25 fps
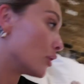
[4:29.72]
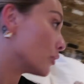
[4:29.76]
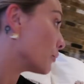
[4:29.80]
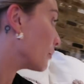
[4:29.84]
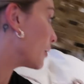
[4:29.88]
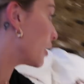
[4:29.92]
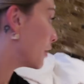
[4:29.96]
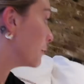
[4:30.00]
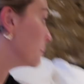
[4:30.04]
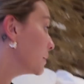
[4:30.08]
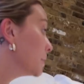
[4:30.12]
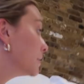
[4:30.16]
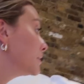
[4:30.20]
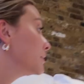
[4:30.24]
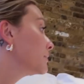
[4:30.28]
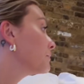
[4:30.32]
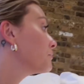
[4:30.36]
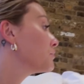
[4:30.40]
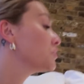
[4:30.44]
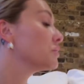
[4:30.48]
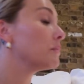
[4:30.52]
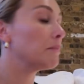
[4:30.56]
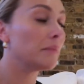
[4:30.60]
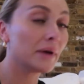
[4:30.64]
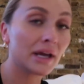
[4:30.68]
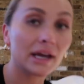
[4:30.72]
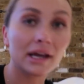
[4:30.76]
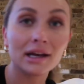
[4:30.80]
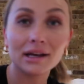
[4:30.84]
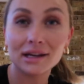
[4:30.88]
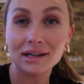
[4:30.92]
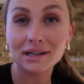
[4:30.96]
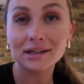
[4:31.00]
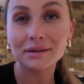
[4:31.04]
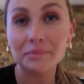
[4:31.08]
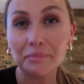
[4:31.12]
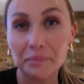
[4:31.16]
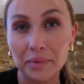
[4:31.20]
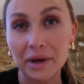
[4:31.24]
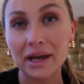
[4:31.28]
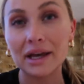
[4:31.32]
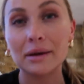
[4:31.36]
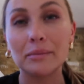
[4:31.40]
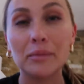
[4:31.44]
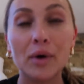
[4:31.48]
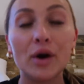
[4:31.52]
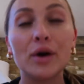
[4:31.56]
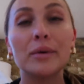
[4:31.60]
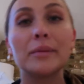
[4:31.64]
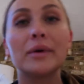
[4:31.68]
old moment. It's a
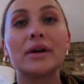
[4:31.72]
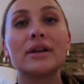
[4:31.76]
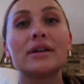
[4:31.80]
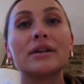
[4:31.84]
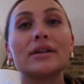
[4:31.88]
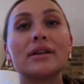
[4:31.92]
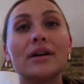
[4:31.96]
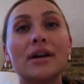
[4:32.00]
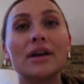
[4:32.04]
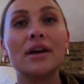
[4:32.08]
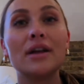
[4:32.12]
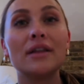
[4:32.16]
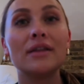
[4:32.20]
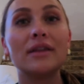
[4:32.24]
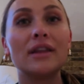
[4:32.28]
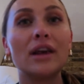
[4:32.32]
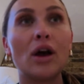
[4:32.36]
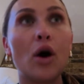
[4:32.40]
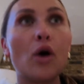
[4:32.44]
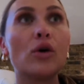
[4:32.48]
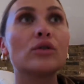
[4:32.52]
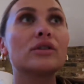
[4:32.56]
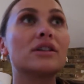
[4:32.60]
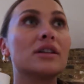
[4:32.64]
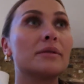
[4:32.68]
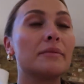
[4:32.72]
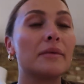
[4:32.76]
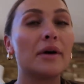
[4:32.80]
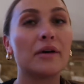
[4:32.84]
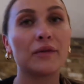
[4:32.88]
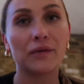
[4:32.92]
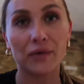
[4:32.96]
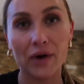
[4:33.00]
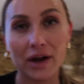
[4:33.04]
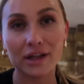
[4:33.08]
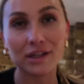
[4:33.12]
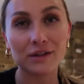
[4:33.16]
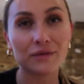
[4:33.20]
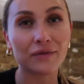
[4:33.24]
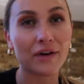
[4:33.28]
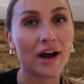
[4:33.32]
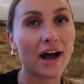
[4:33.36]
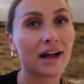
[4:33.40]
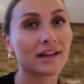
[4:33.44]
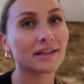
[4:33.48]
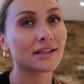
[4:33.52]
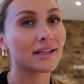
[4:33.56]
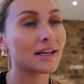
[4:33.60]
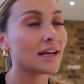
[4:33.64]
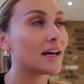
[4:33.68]
big moment. The ultimate Friends
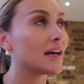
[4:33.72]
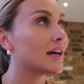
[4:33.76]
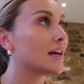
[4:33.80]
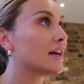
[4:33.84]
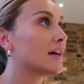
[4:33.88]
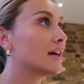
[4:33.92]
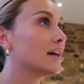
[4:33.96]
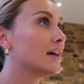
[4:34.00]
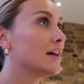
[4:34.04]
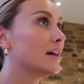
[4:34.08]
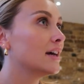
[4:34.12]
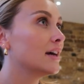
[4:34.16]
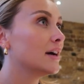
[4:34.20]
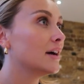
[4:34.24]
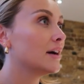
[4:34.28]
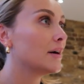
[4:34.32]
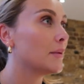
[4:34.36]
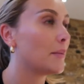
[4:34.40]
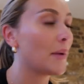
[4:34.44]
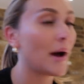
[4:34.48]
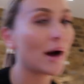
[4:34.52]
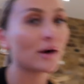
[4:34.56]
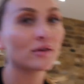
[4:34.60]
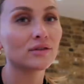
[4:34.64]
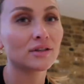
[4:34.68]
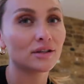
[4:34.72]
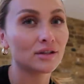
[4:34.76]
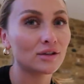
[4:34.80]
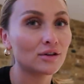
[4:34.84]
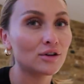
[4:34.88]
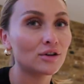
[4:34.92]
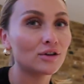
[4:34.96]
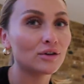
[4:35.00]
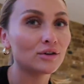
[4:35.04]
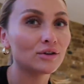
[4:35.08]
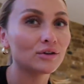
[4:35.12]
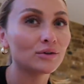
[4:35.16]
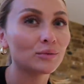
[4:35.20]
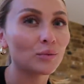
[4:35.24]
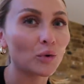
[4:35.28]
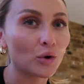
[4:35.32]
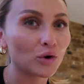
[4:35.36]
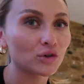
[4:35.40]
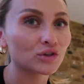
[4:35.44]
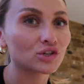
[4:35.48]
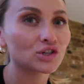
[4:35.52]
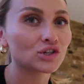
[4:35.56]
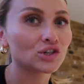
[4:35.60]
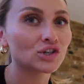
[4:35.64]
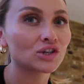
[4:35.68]
fans here, about to
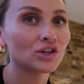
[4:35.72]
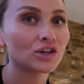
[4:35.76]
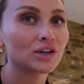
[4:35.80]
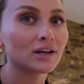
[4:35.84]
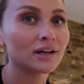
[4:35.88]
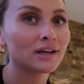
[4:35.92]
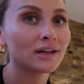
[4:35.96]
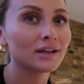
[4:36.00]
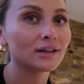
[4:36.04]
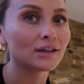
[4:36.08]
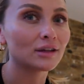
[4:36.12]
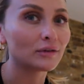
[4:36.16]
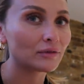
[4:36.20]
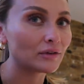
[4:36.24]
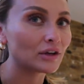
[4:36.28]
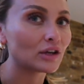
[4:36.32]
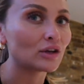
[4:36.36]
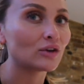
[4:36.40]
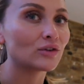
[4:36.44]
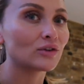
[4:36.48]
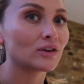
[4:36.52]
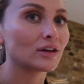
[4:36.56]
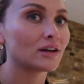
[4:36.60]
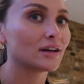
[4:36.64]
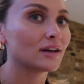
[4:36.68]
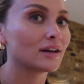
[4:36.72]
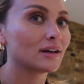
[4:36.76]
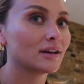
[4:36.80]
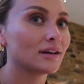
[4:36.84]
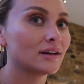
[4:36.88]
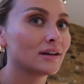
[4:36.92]
watch the reunion.